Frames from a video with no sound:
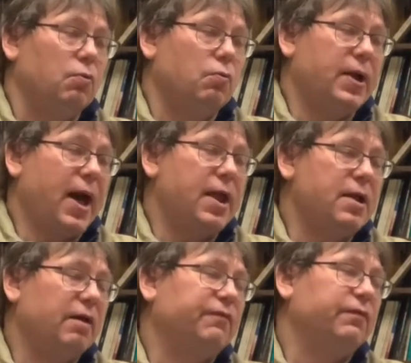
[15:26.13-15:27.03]
got
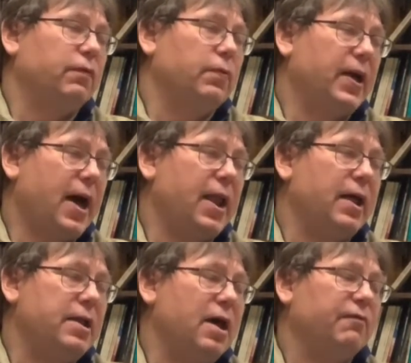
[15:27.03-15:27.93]
enough
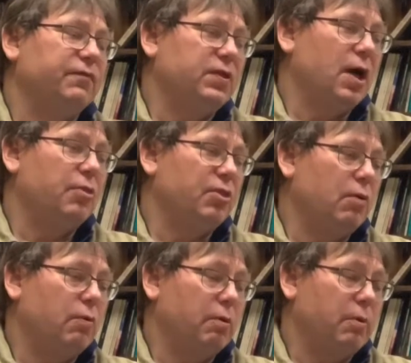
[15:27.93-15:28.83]
done that
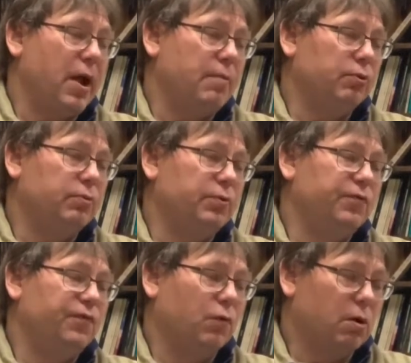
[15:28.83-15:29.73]
we were able to move
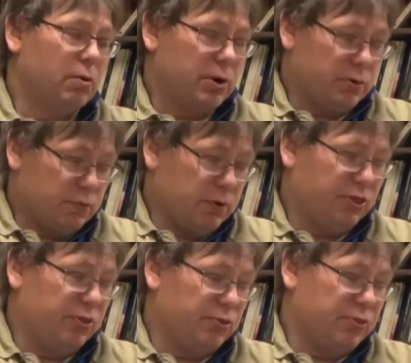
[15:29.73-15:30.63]
forward
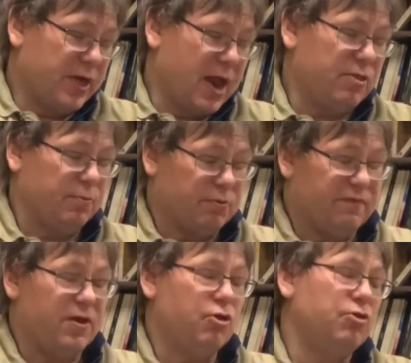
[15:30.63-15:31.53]
with kind of the
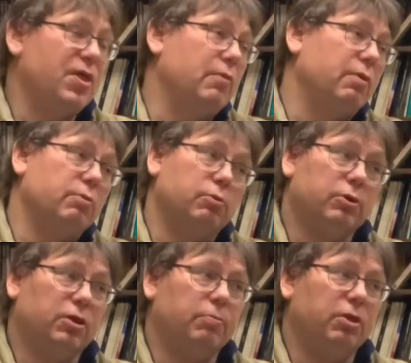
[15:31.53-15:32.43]
provision that we would work
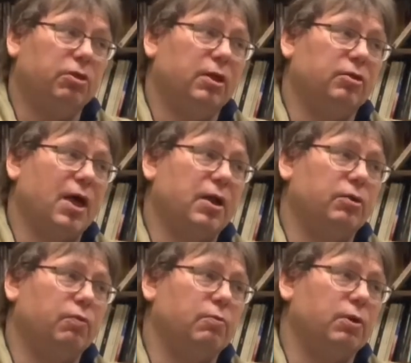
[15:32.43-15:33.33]
some of these things out
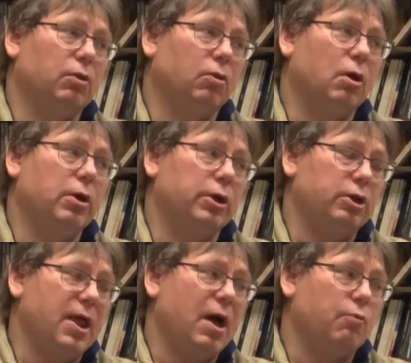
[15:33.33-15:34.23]
as we went along.
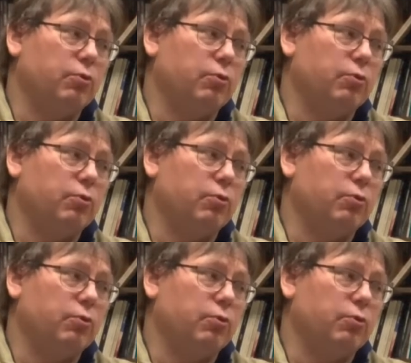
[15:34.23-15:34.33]
And now